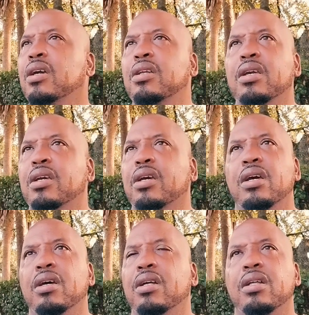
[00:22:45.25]

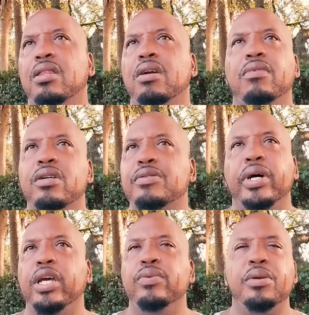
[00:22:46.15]
ending thing was,
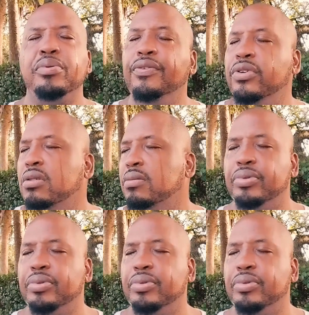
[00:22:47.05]
but it was a beautiful,